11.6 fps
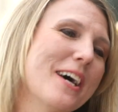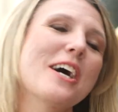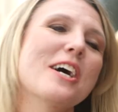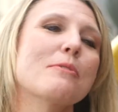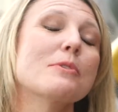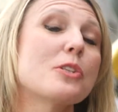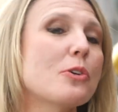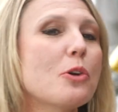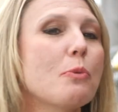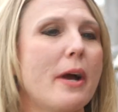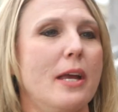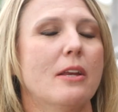Um, so
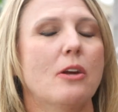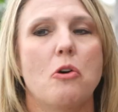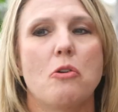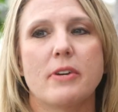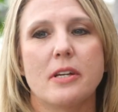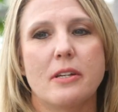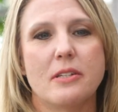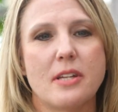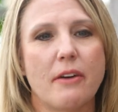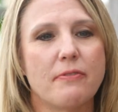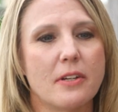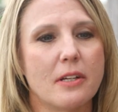you're right. COVID
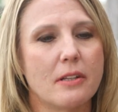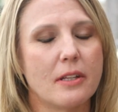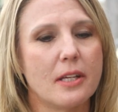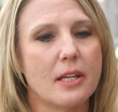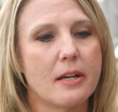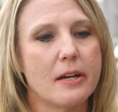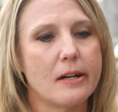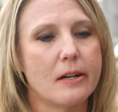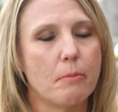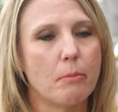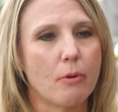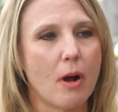definitely
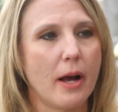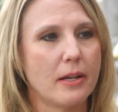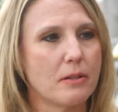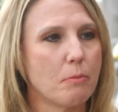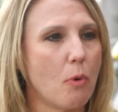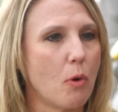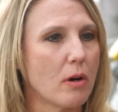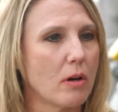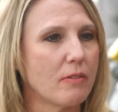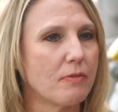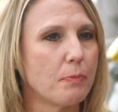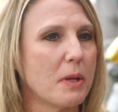um, brought more
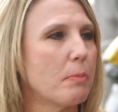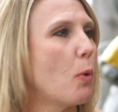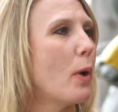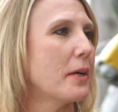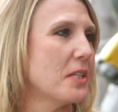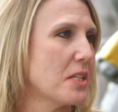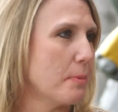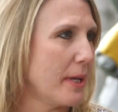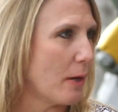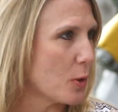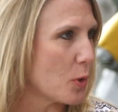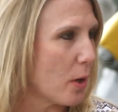of people wanting to be
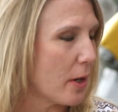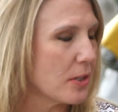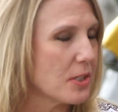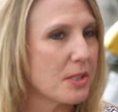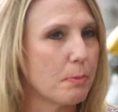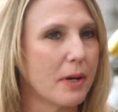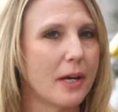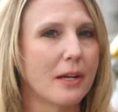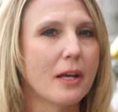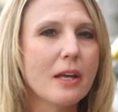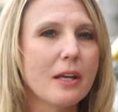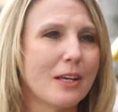outdoors. But
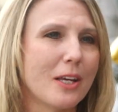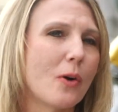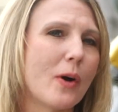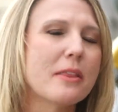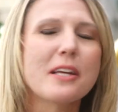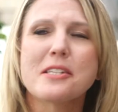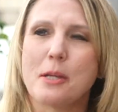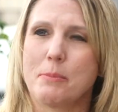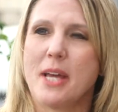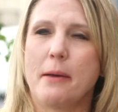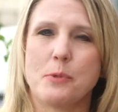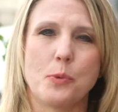you know, I think
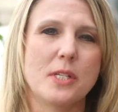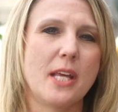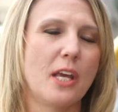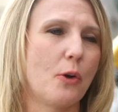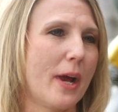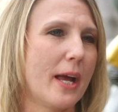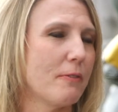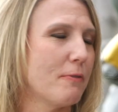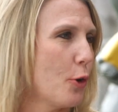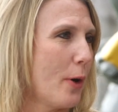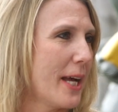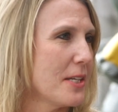sometimes we take grant
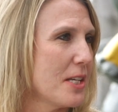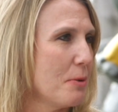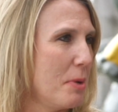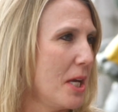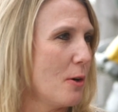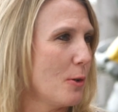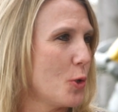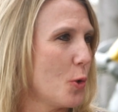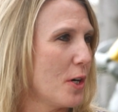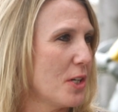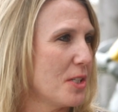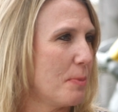for granted being
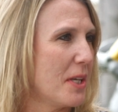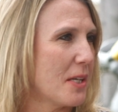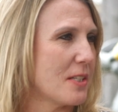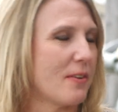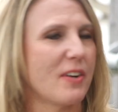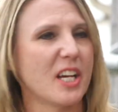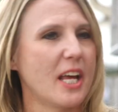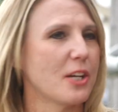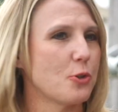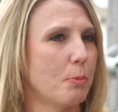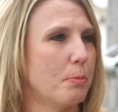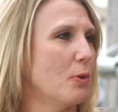outdoors because of our
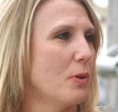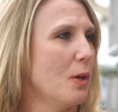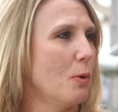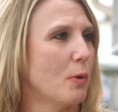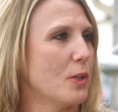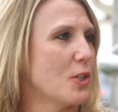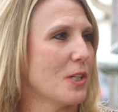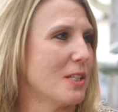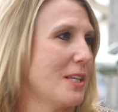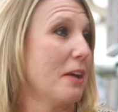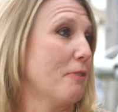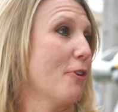natural beauty. We
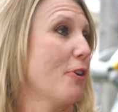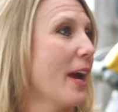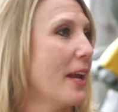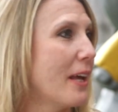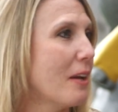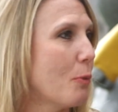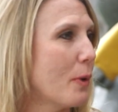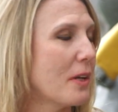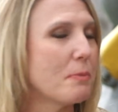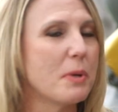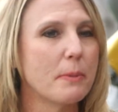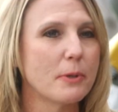just take it for granted.
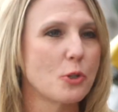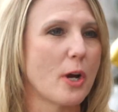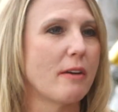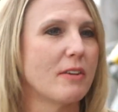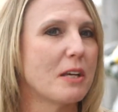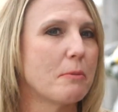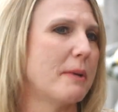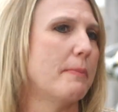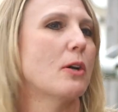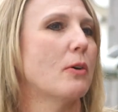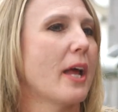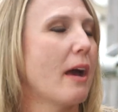Right. When people driving in
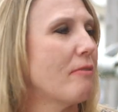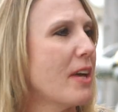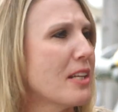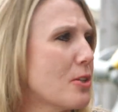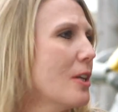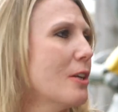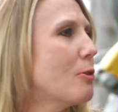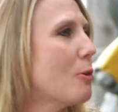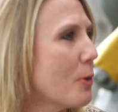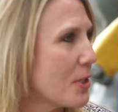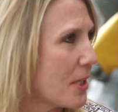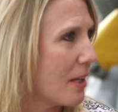maybe don't have that, so they don't
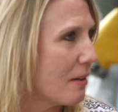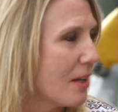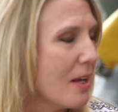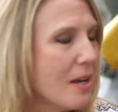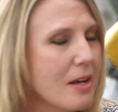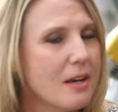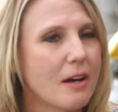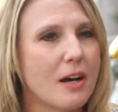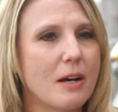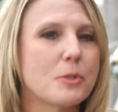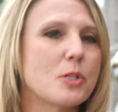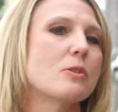notice it. Mm-hmm.
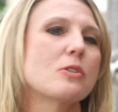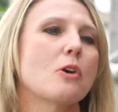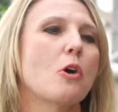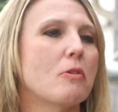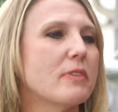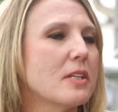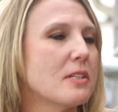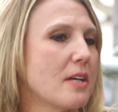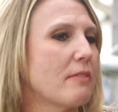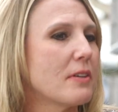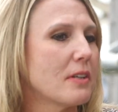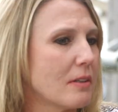Um, so COVID
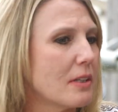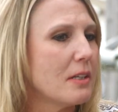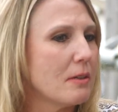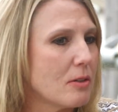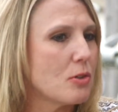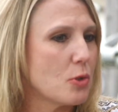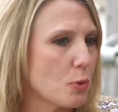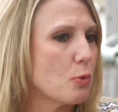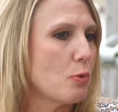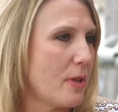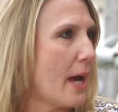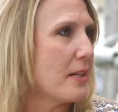definitely
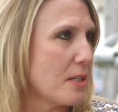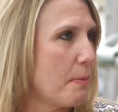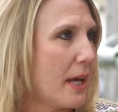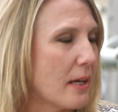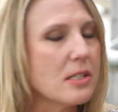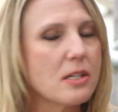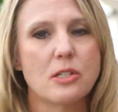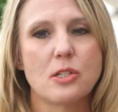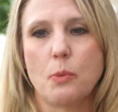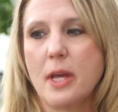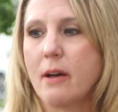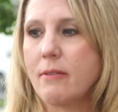drew that demand.
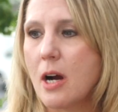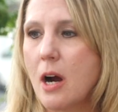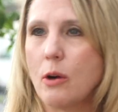So we have our